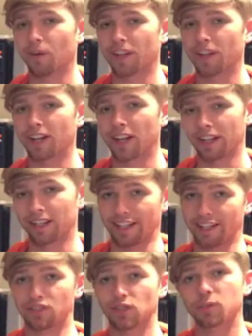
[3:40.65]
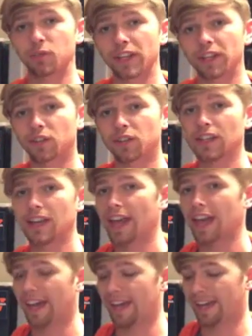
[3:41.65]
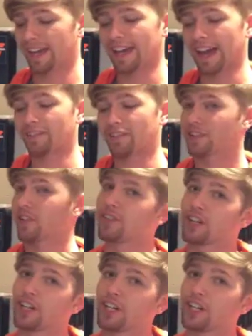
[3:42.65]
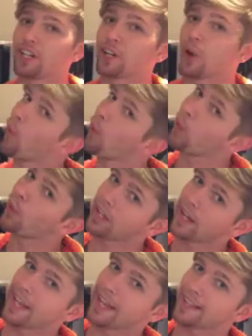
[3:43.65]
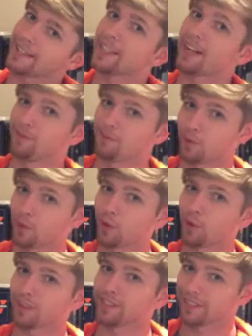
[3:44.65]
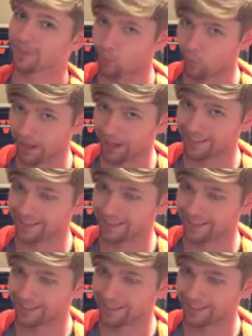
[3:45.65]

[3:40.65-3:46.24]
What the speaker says: with like a soup ladle and have yourself a good old glass of mulled wine.